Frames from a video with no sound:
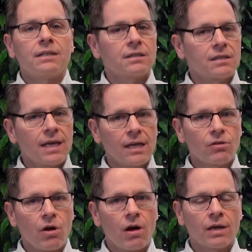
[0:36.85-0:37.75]
It doesn't take
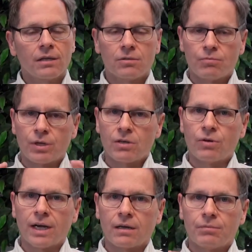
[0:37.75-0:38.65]
long, pretty
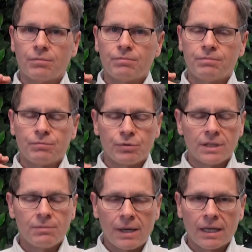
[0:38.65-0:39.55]
quick,
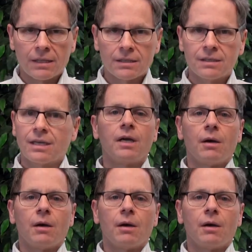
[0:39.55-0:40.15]
pretty painless.